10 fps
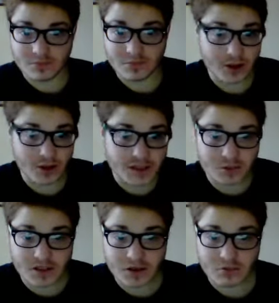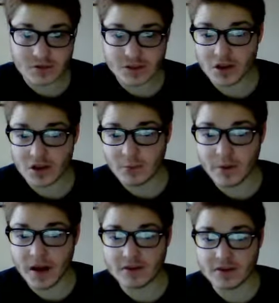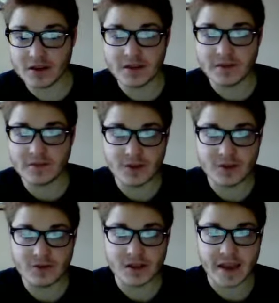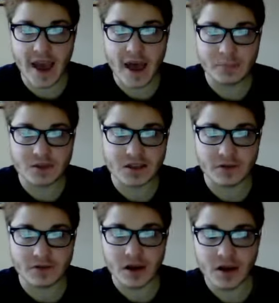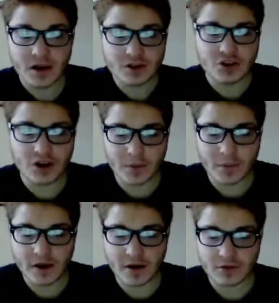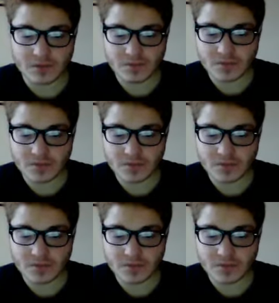At least it was something to talk about. He didn't fill in the gaps of talk about